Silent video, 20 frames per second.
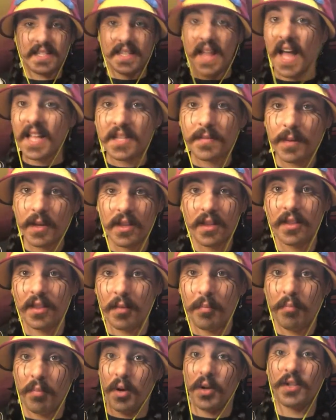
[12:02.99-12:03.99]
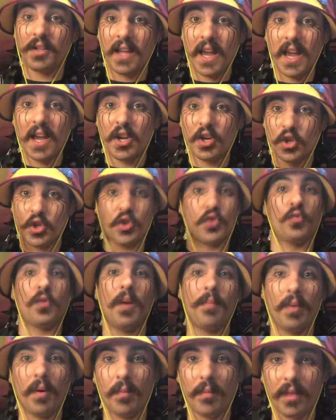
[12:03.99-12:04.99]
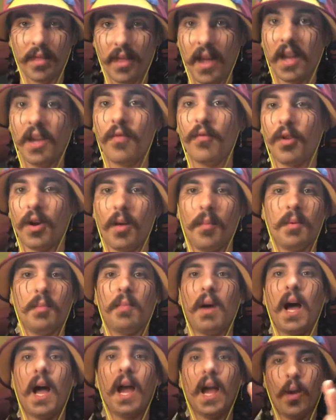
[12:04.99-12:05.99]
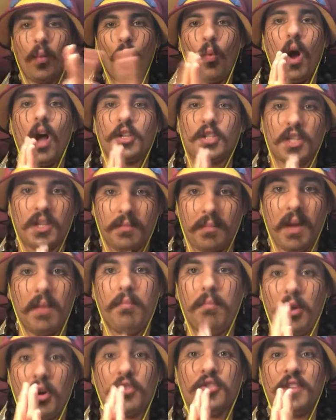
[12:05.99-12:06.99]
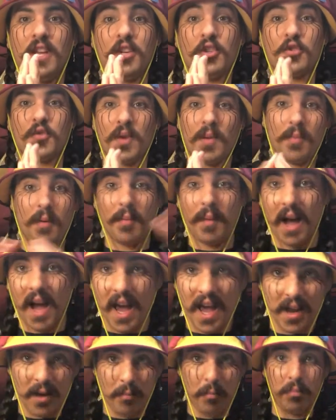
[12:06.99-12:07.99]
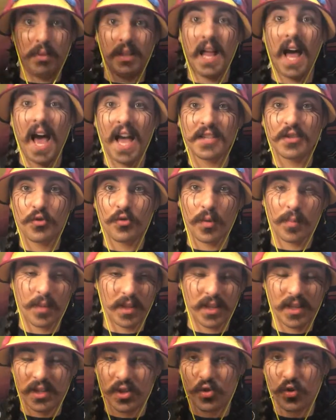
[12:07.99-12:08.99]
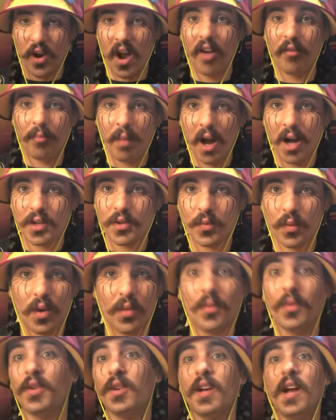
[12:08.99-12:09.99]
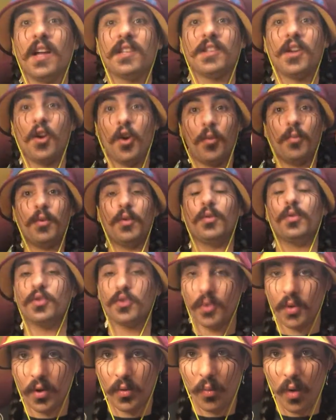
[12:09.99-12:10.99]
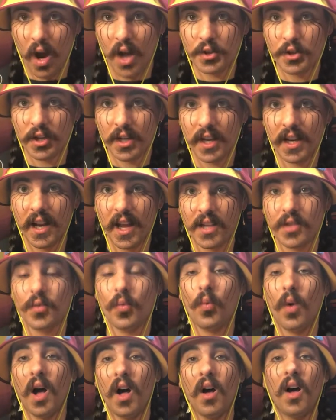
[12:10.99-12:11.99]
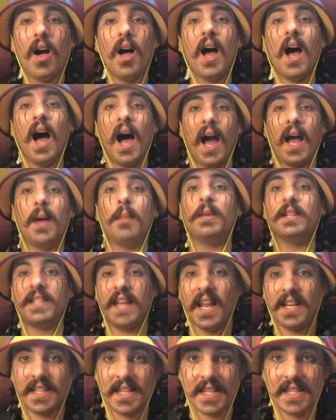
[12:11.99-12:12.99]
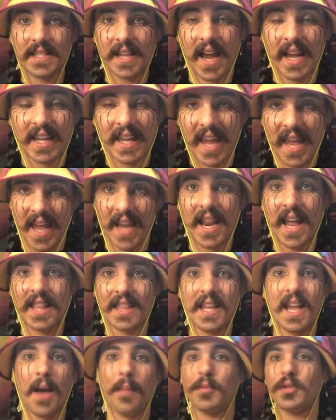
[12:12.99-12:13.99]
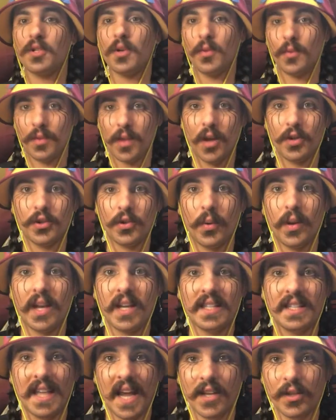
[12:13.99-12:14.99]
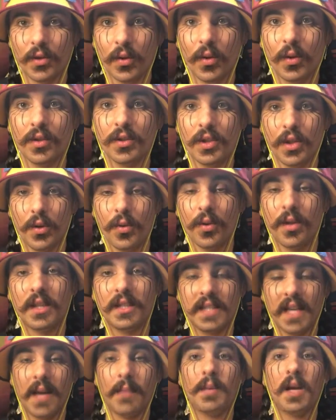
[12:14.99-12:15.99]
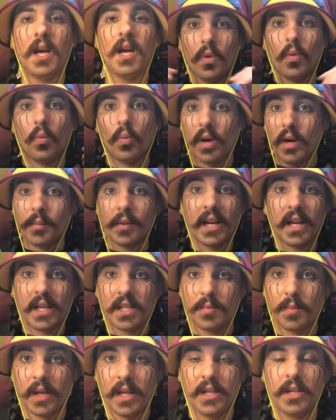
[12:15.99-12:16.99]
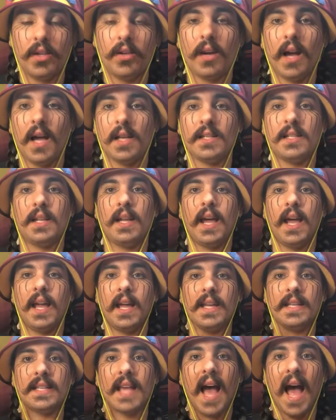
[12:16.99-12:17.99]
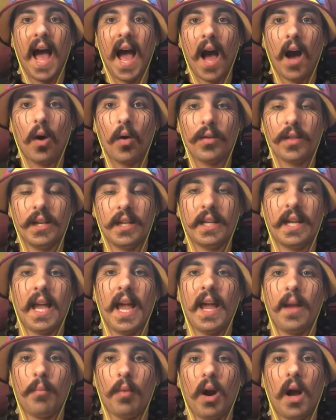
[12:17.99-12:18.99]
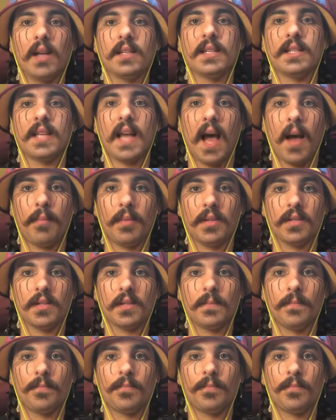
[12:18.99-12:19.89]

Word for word: that's been the birthday Shrippum. Thank you for coming by and watching my birthday Shrippum. I had a blast stripping this draft box one with you guys. I hope you enjoyed watching it as well. I am a dentist. I can't end the episode episode without doing a dental tooth tip. What I'm gonna explain to you guys today is how the decay process happens.